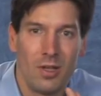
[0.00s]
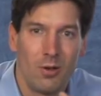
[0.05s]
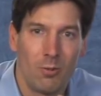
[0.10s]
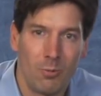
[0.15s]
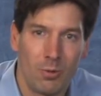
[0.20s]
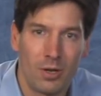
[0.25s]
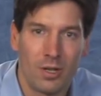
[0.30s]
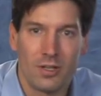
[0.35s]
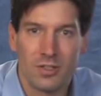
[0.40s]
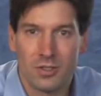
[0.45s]

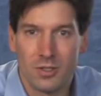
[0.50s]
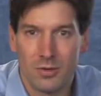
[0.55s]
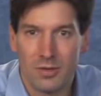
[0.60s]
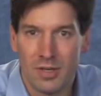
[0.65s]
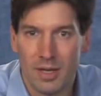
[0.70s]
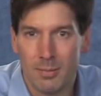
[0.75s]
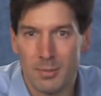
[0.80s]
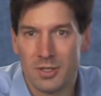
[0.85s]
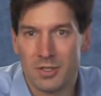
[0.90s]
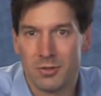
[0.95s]
would also
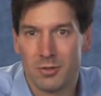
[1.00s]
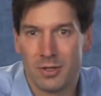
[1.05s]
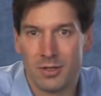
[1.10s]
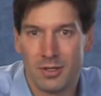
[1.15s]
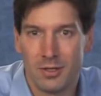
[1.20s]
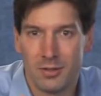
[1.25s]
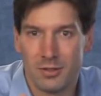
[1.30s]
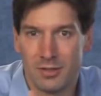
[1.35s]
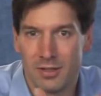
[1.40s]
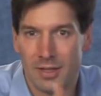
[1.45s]
demonstrate
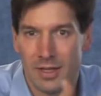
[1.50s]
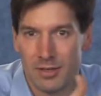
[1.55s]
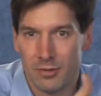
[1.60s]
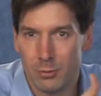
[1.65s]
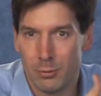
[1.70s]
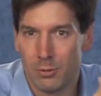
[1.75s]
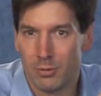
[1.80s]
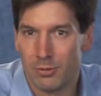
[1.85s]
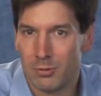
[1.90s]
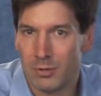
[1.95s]
the use of that
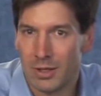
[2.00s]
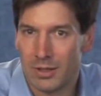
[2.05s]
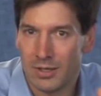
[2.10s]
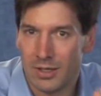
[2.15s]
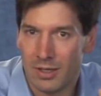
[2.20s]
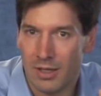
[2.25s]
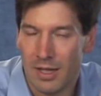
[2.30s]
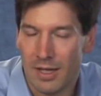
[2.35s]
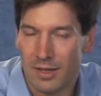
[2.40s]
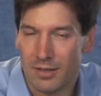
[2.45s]
tool throughout the
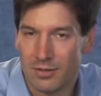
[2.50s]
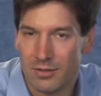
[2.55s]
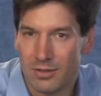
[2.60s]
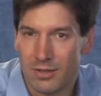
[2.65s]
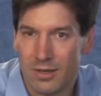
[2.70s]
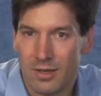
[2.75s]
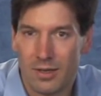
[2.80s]
class.